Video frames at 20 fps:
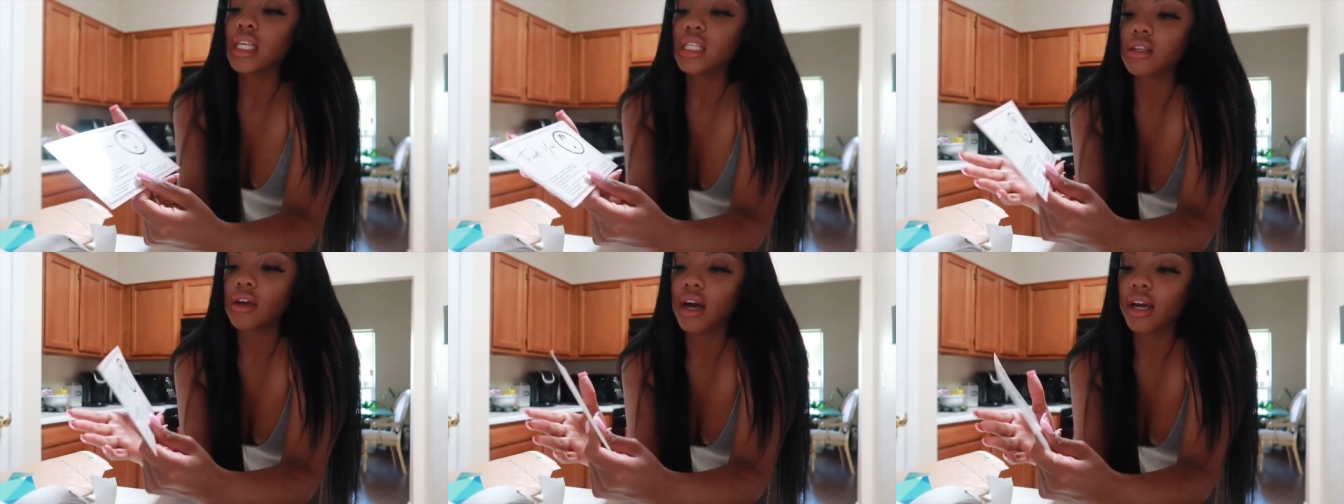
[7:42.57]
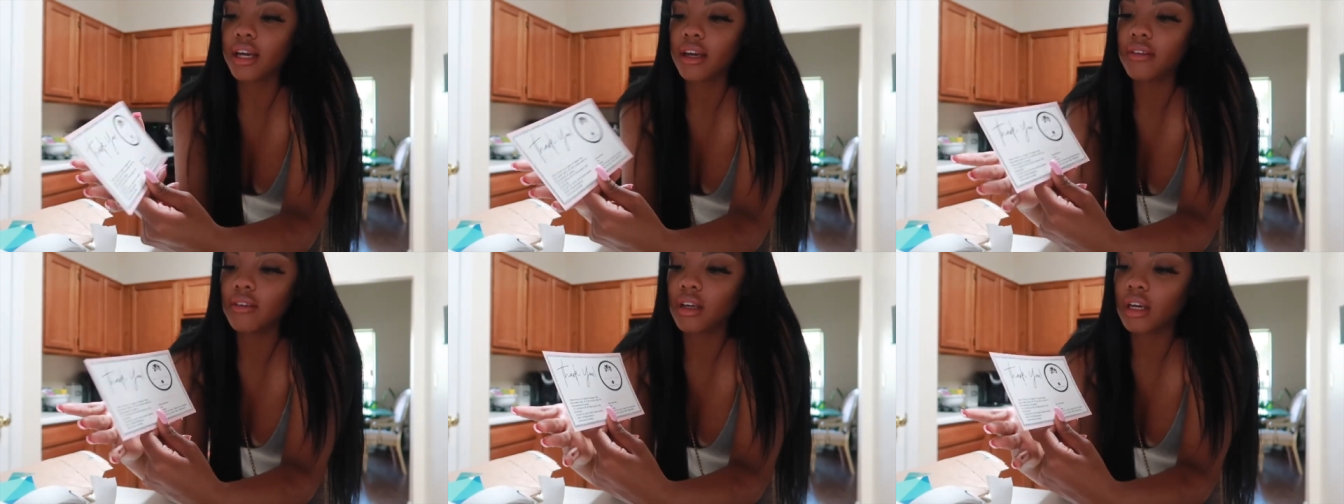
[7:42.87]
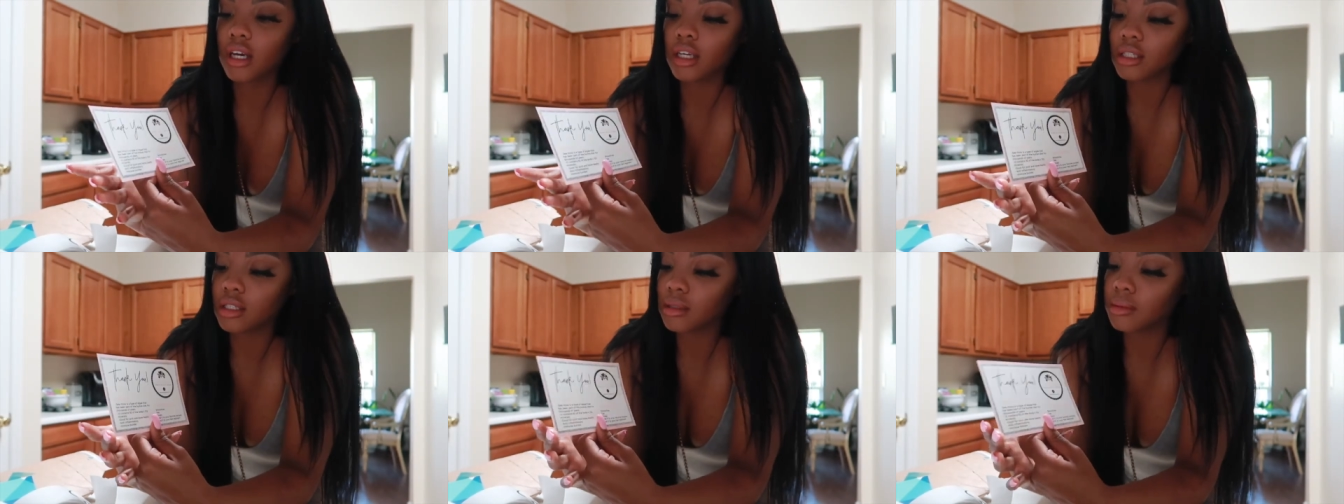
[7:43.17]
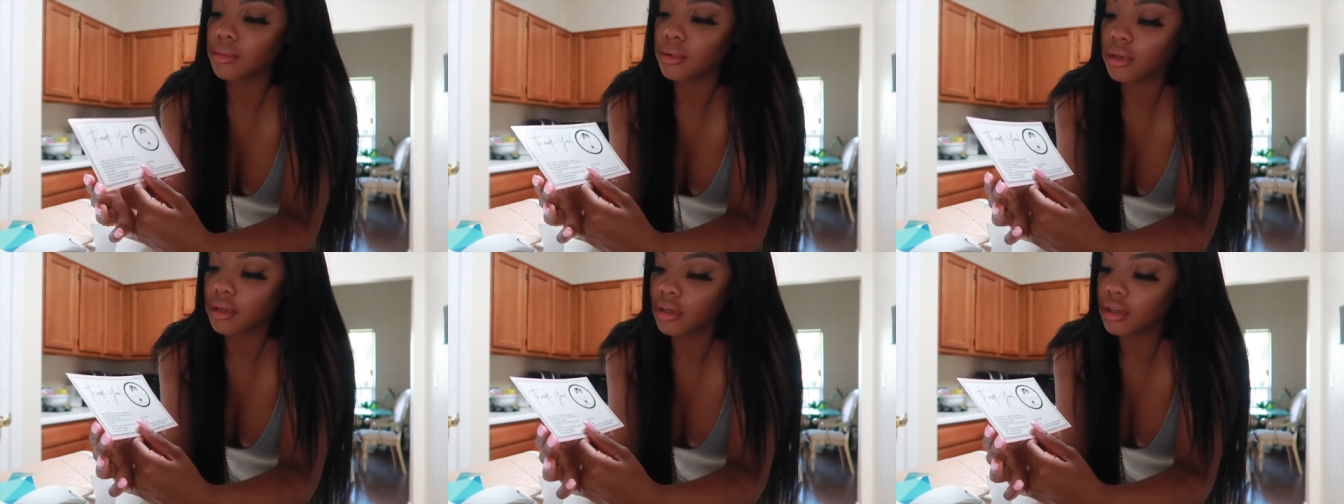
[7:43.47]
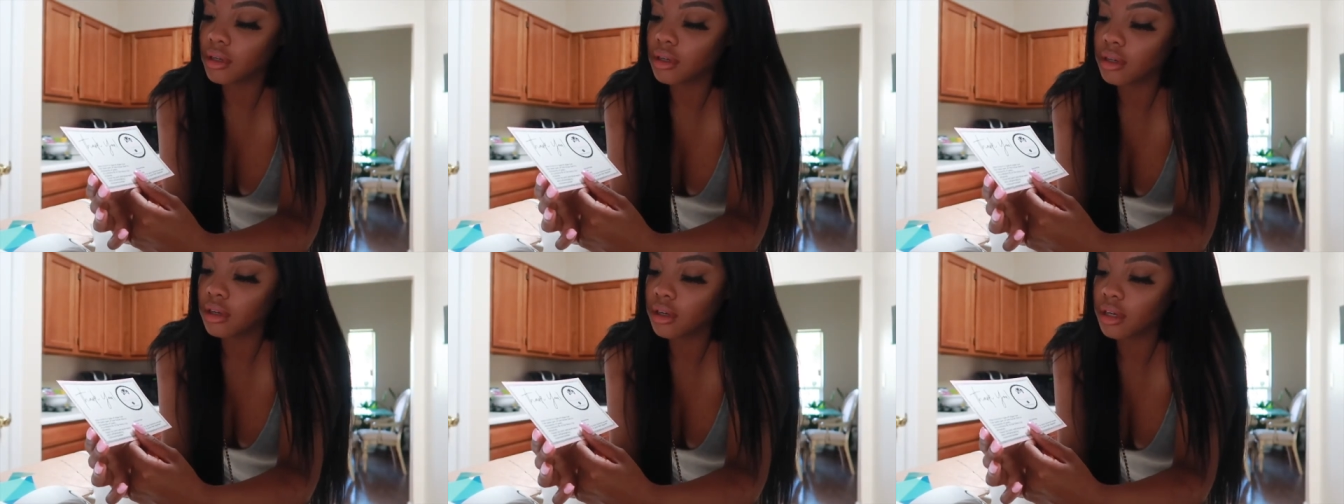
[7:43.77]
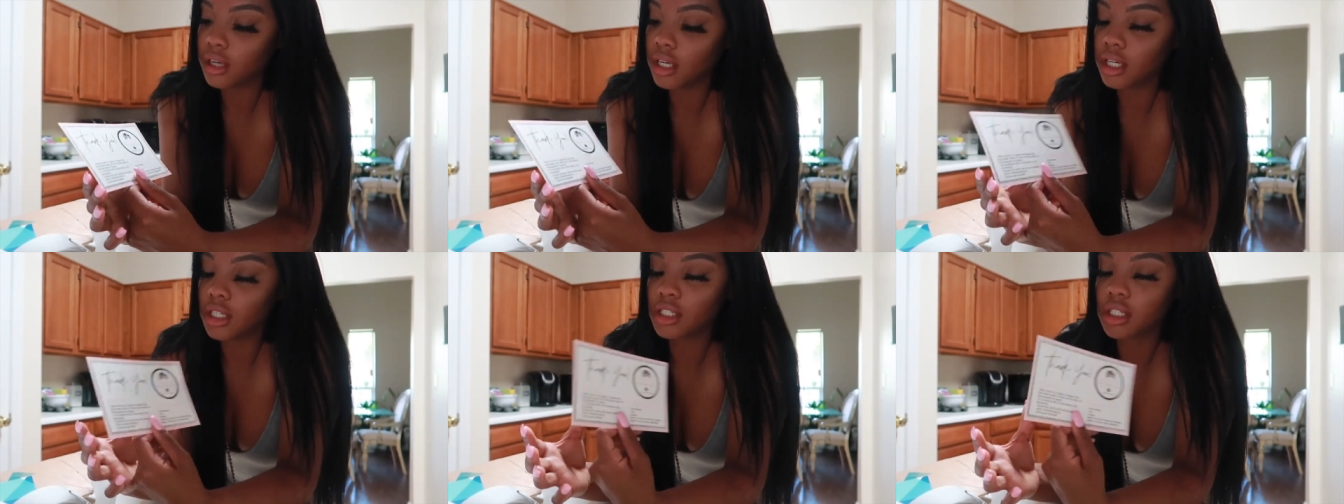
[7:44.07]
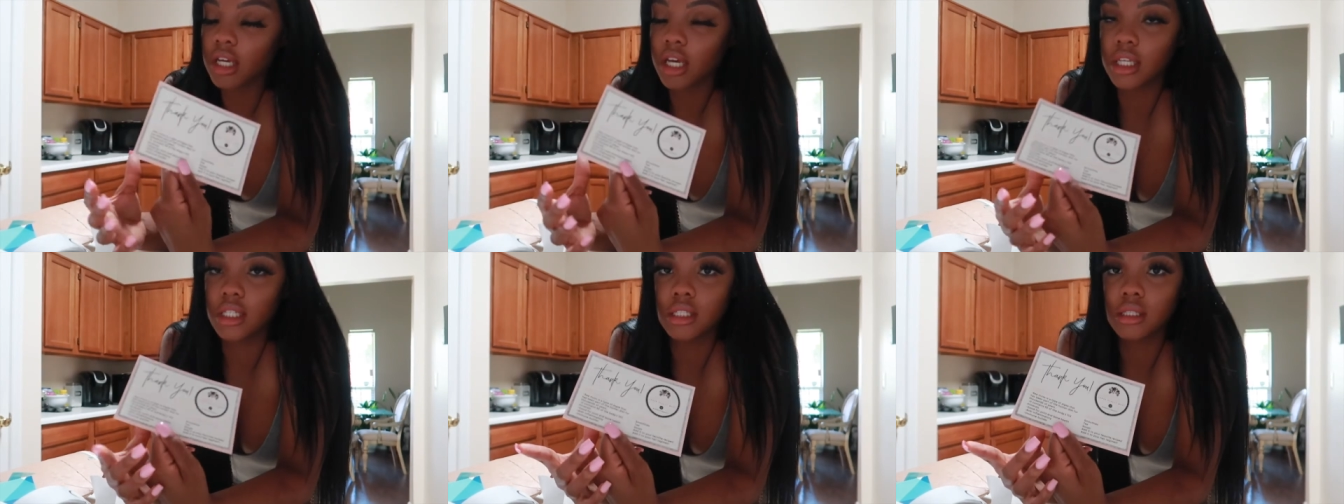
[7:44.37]
So I give the customer,
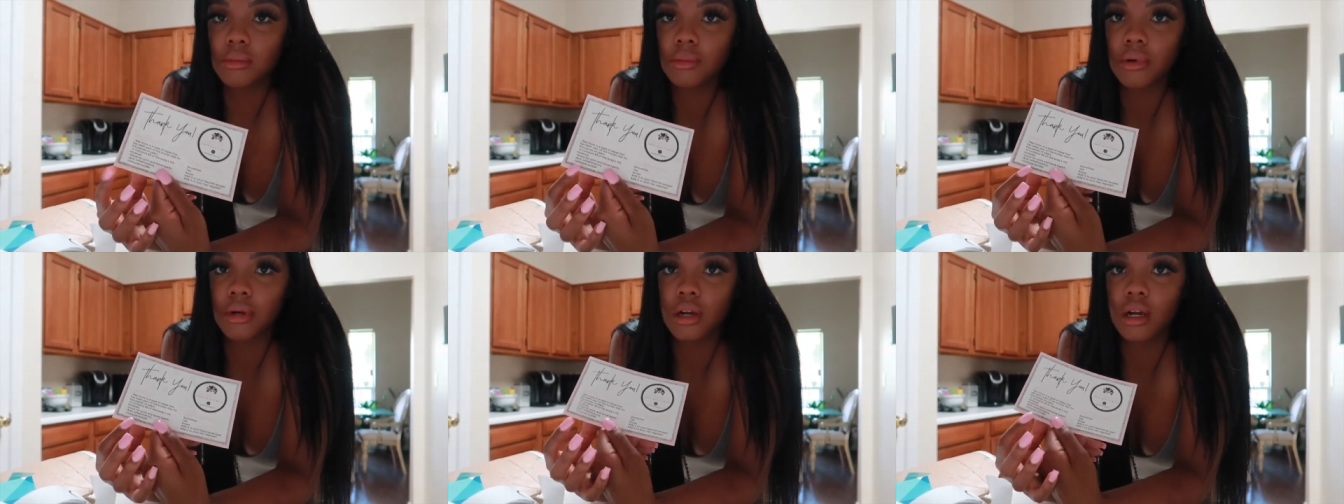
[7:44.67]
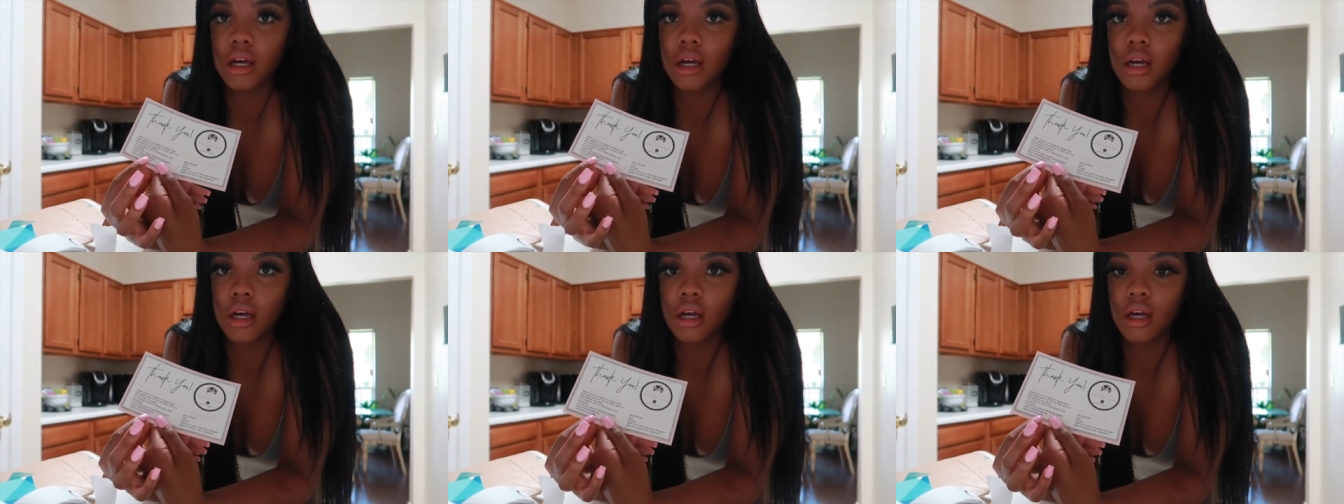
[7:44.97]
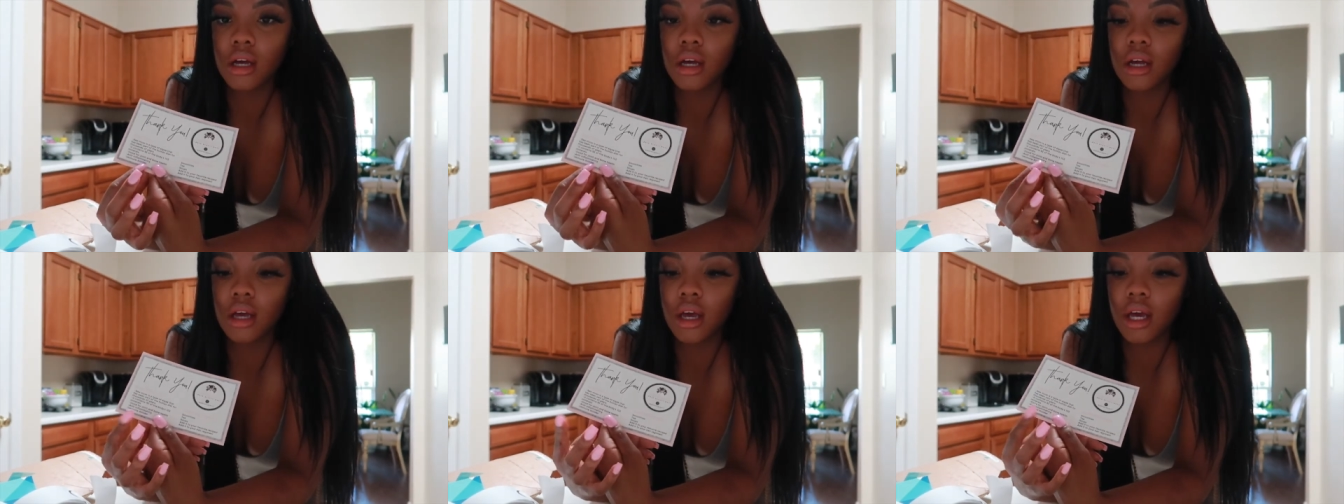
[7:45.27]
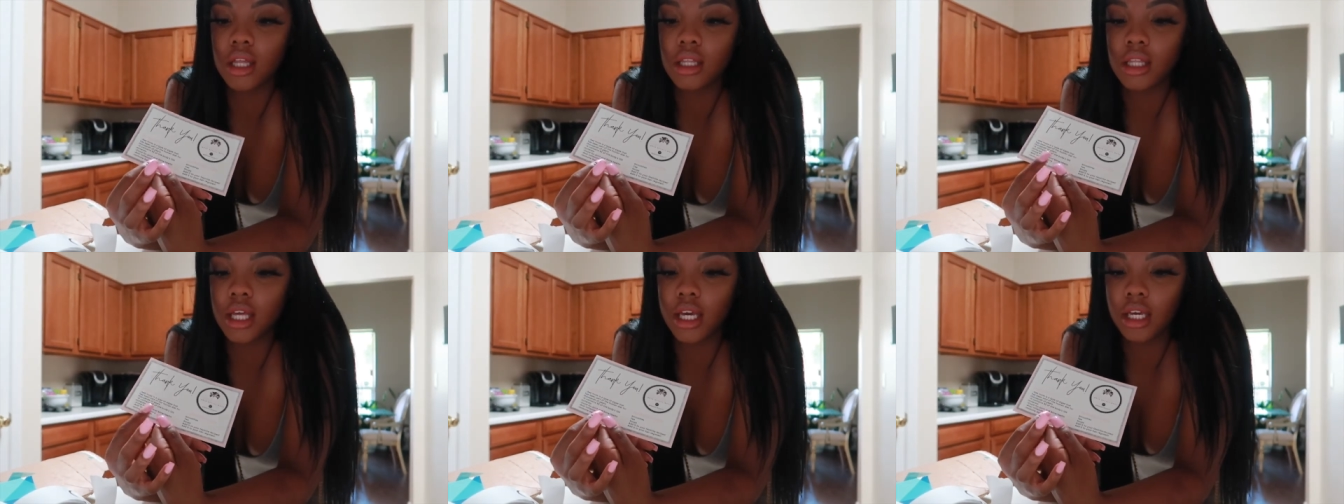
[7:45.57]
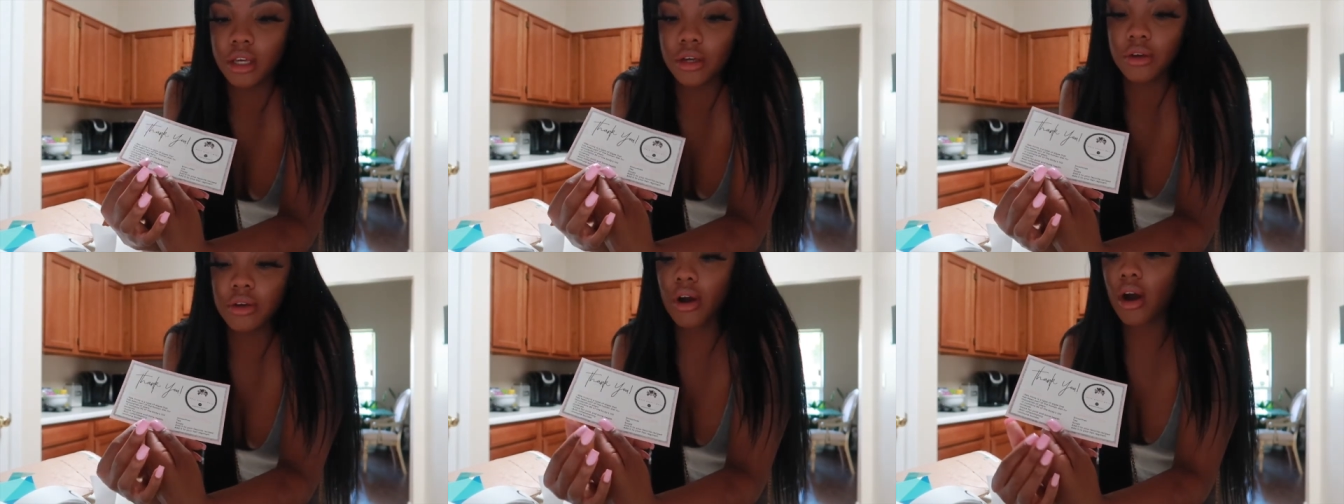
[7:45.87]
each customer, a, uh, a thank you